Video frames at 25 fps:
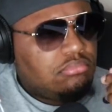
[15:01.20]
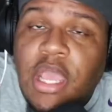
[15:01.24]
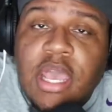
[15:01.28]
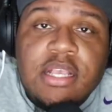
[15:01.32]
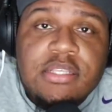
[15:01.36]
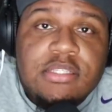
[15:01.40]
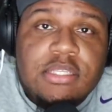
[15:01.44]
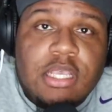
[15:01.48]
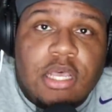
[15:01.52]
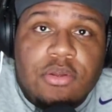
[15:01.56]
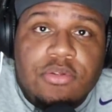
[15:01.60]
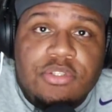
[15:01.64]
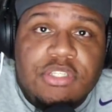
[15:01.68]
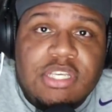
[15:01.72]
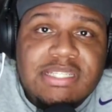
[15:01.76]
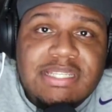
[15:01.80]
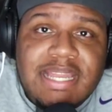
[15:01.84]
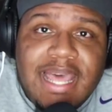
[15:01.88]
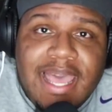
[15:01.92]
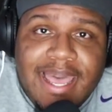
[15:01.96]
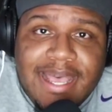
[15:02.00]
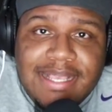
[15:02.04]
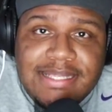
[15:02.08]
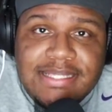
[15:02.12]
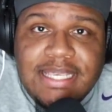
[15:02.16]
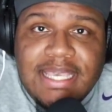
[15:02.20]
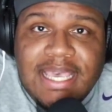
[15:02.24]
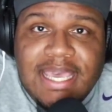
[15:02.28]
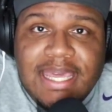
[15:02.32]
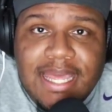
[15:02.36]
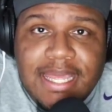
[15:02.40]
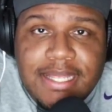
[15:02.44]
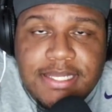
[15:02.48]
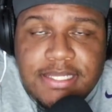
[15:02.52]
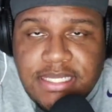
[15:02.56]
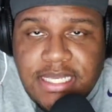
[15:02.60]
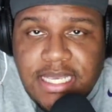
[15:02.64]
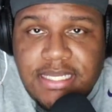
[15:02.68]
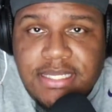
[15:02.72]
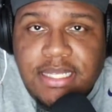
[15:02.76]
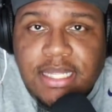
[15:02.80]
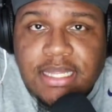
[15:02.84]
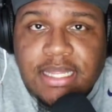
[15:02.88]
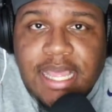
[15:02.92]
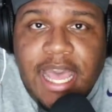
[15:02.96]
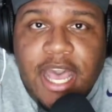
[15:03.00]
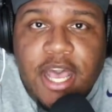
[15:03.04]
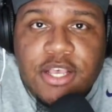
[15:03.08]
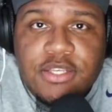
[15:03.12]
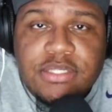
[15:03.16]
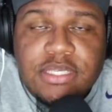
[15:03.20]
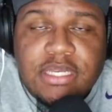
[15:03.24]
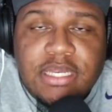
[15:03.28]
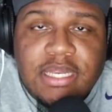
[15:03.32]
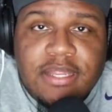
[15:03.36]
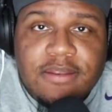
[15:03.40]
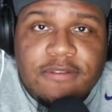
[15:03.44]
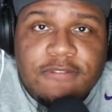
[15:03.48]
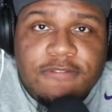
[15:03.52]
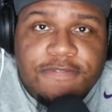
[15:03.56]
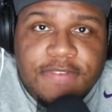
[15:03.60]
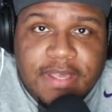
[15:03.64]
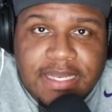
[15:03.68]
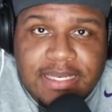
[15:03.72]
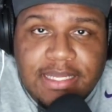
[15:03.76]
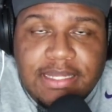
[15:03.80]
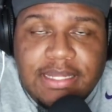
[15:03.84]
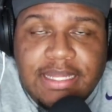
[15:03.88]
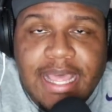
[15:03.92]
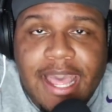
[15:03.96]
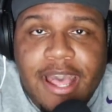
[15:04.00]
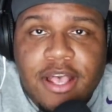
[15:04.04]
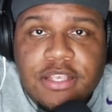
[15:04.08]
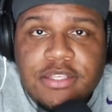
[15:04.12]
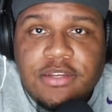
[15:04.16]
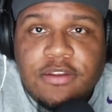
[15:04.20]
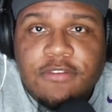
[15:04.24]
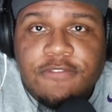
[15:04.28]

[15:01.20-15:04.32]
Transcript: So just like I said, at sixty thousand and fifty thousand and